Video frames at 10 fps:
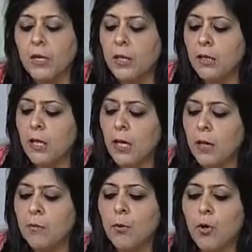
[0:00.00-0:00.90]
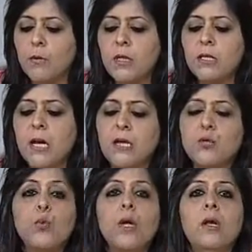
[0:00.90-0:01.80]
Then, the employment
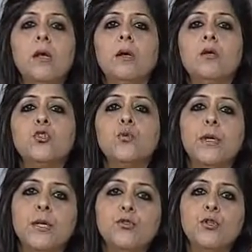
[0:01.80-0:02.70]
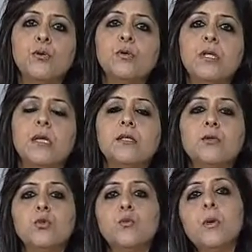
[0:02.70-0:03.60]
at will uh, should be introduced that
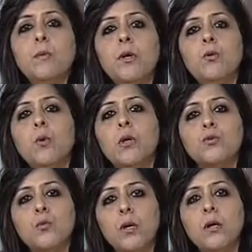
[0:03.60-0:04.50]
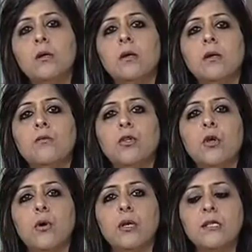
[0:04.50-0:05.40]
is, those people who want to work uh, for
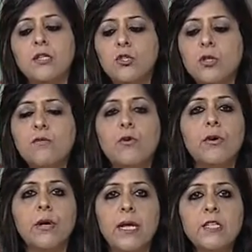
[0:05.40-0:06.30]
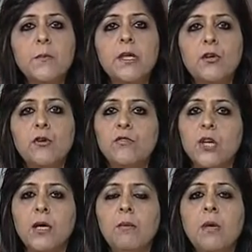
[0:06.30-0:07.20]
the organization for an X period of
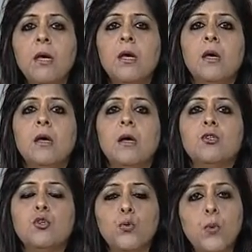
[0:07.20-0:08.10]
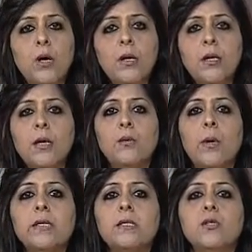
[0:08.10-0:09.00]
time uh, should work and
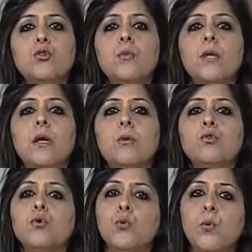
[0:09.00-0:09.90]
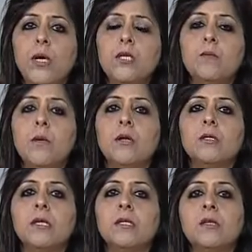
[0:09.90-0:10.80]
otherwise they should be allowed to quit
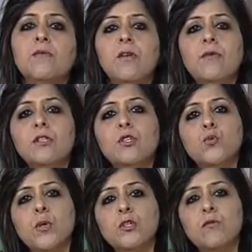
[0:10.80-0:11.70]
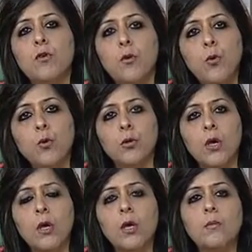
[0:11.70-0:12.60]
because it is a win win situation for both.
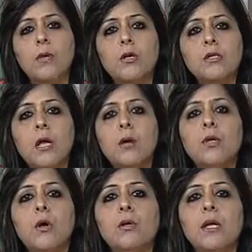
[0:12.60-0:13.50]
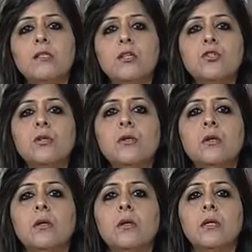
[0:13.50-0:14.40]
Because now the
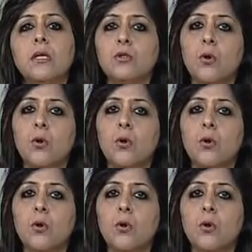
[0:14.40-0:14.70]
organization uh, does